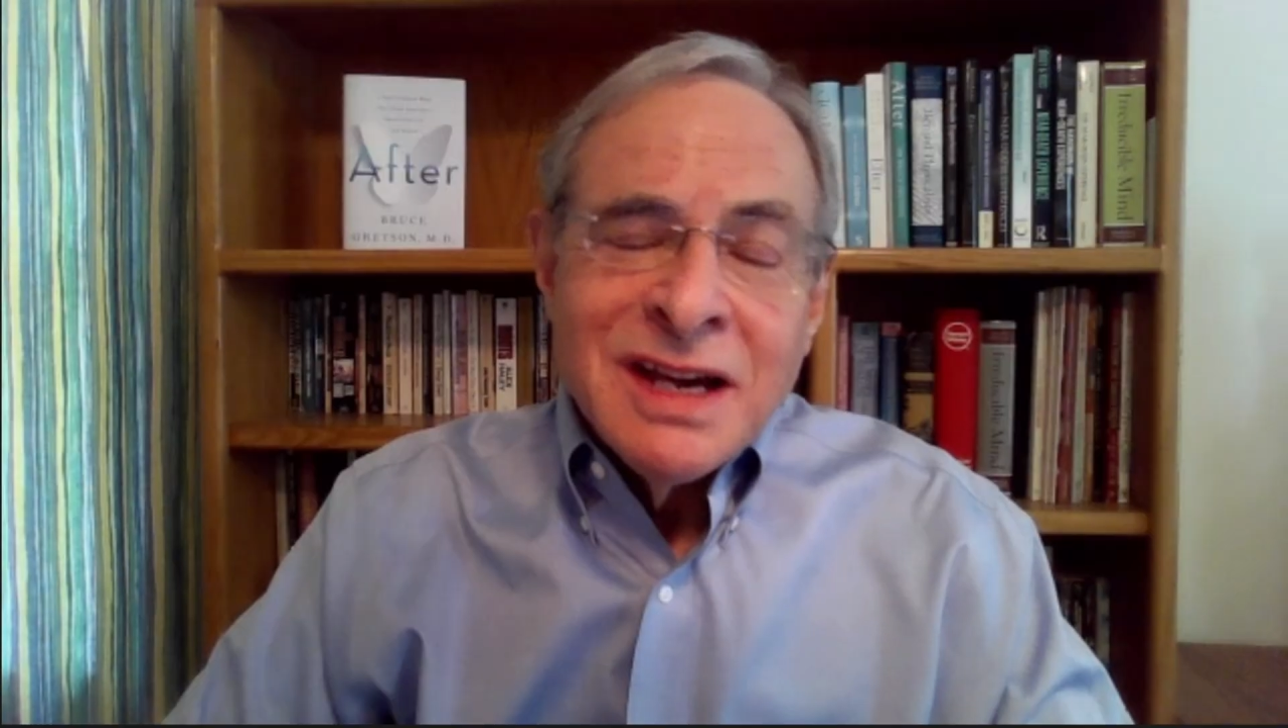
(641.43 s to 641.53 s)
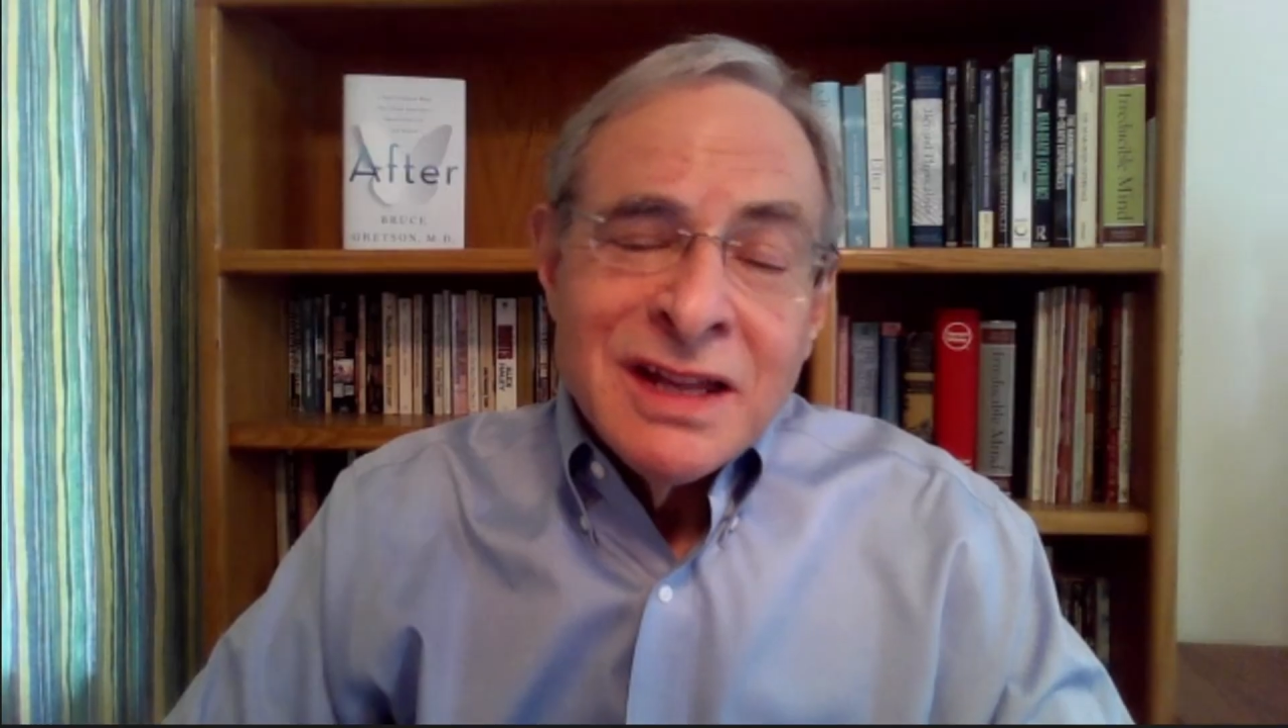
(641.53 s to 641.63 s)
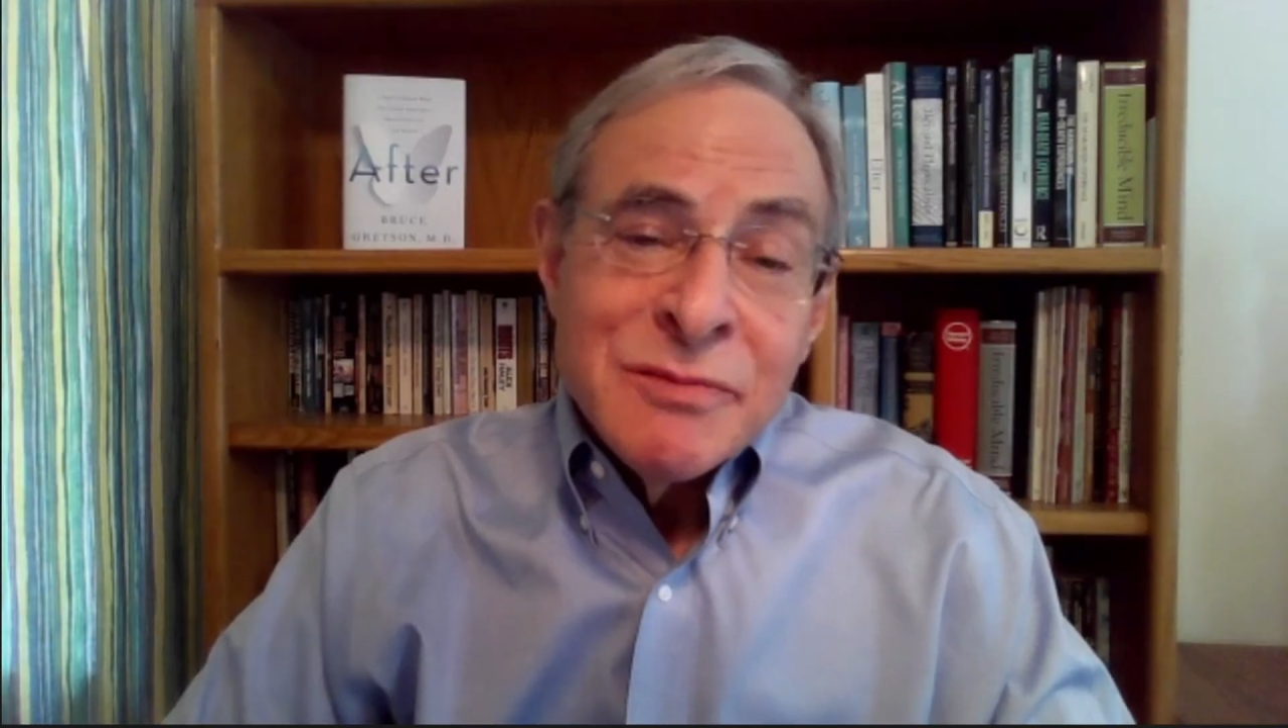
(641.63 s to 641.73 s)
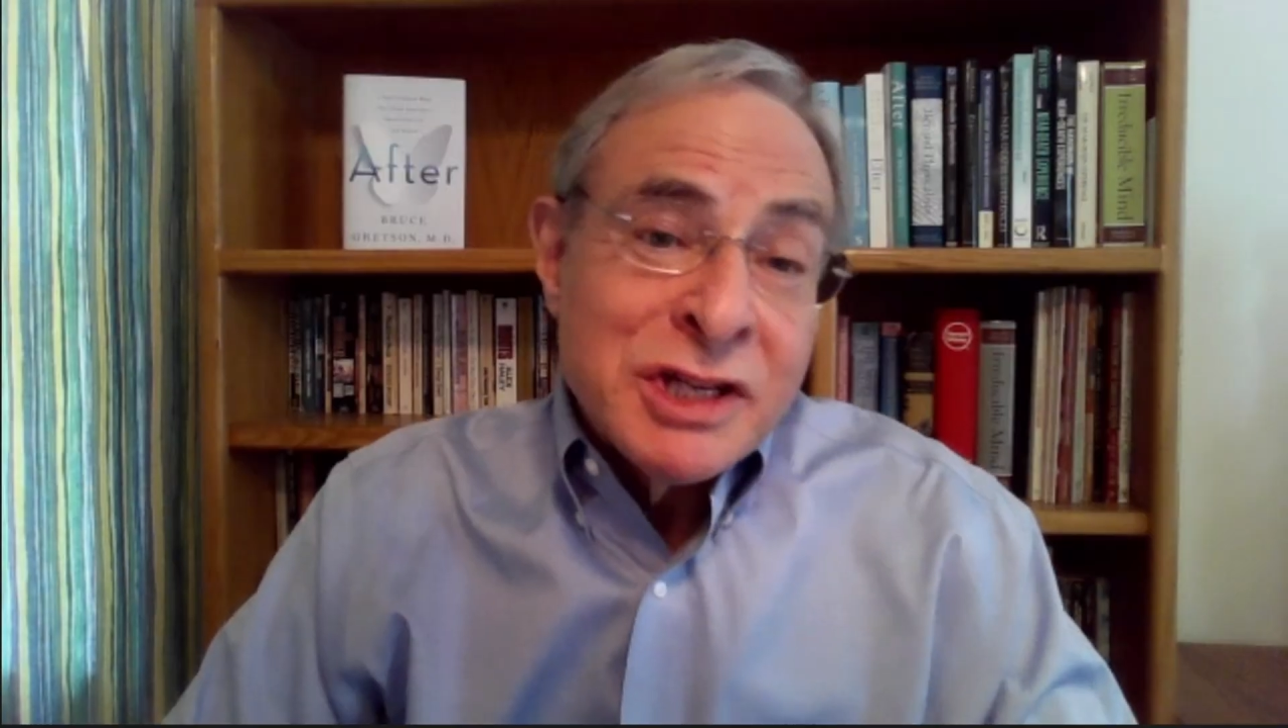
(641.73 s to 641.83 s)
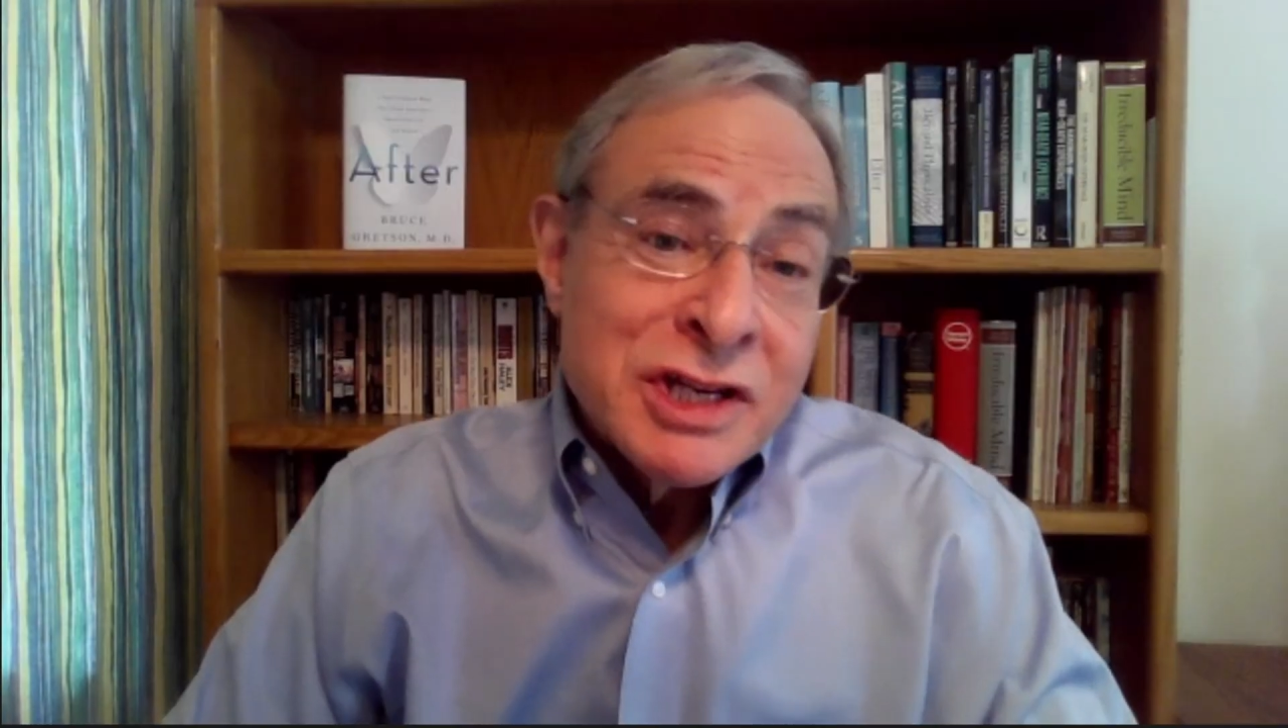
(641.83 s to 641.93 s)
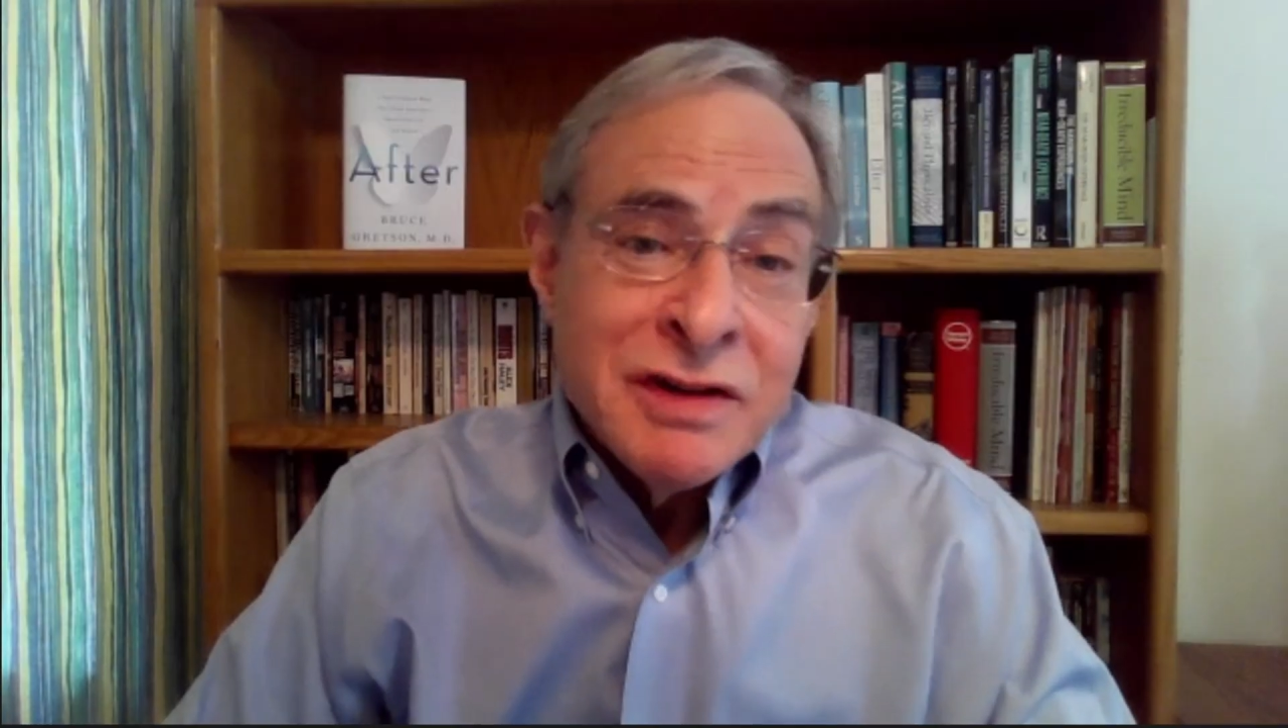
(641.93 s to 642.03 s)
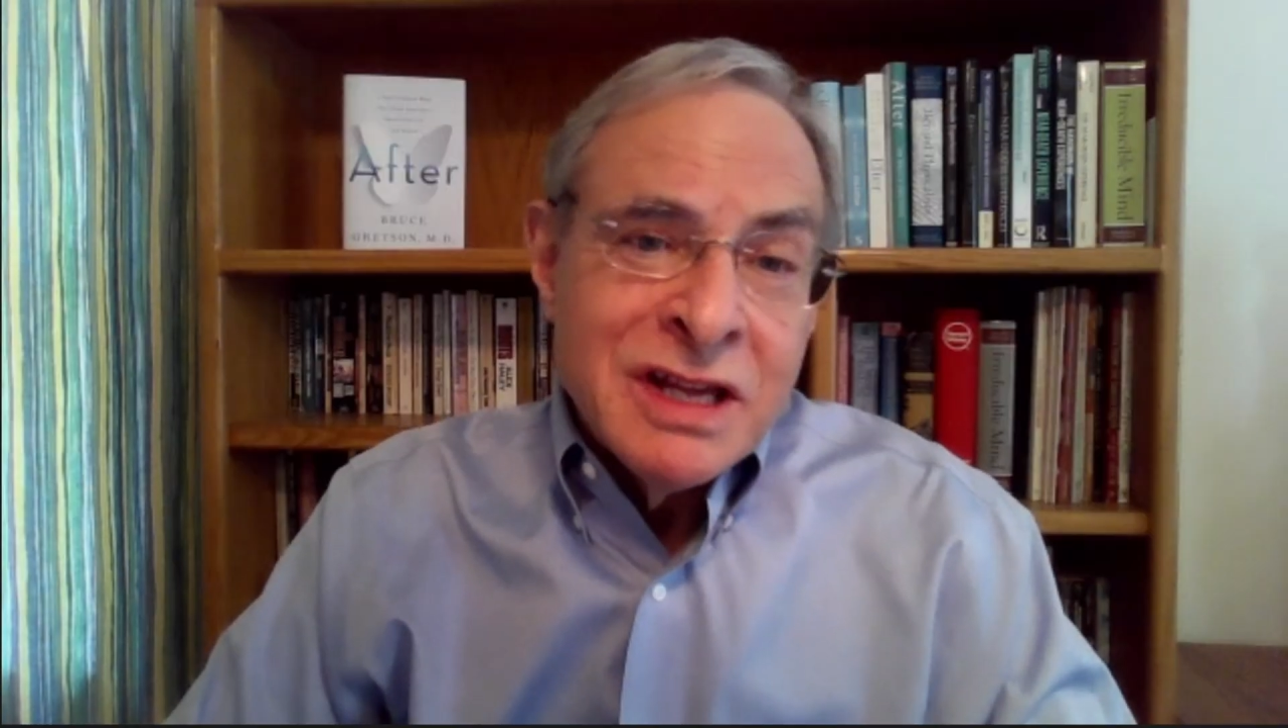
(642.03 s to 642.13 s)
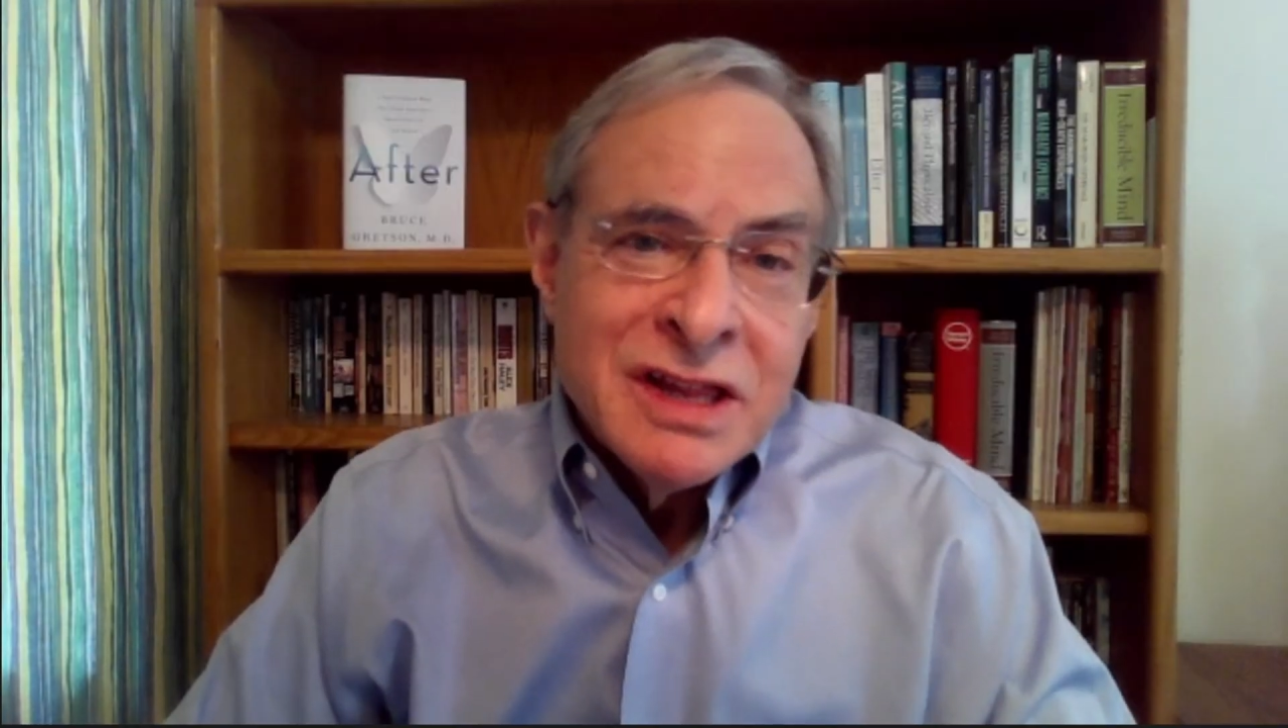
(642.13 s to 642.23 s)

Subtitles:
the military,